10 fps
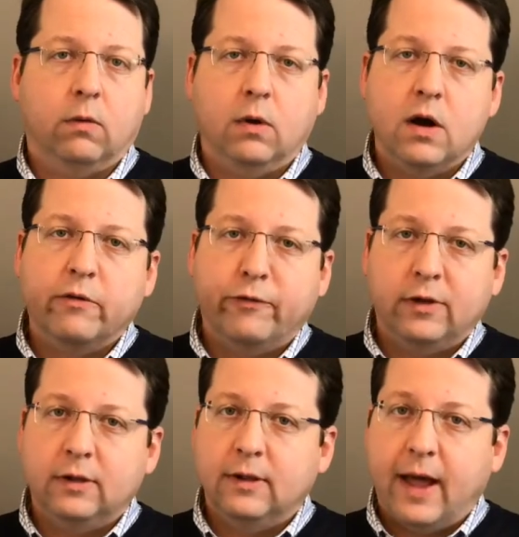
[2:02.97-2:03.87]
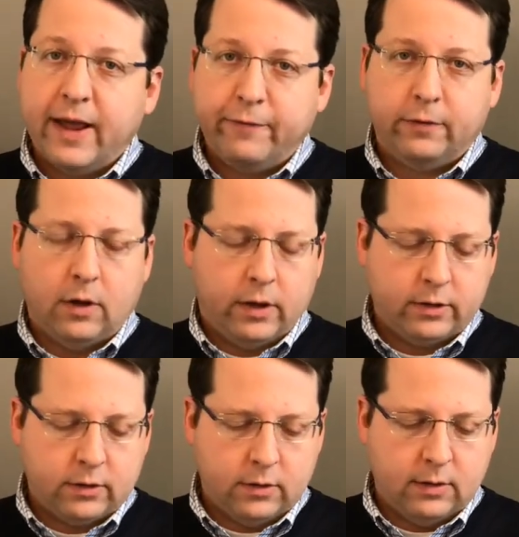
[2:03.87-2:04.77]
A wrongful life
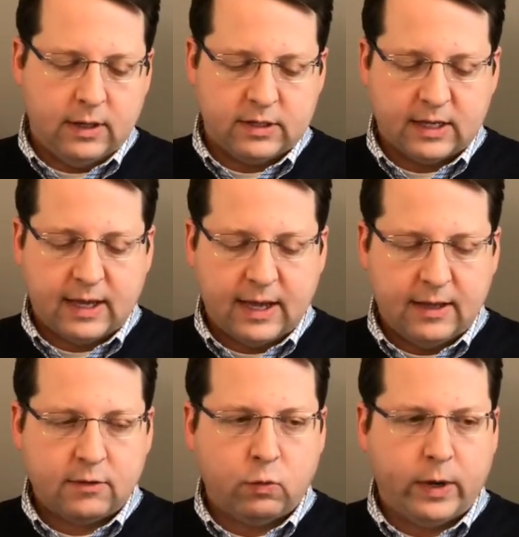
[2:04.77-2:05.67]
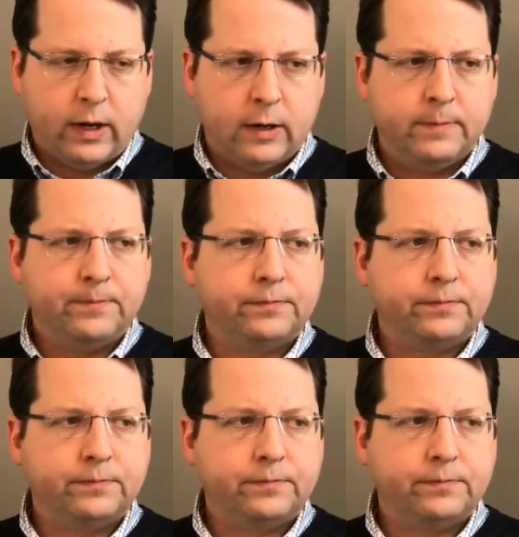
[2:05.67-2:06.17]
lawsuit is a case where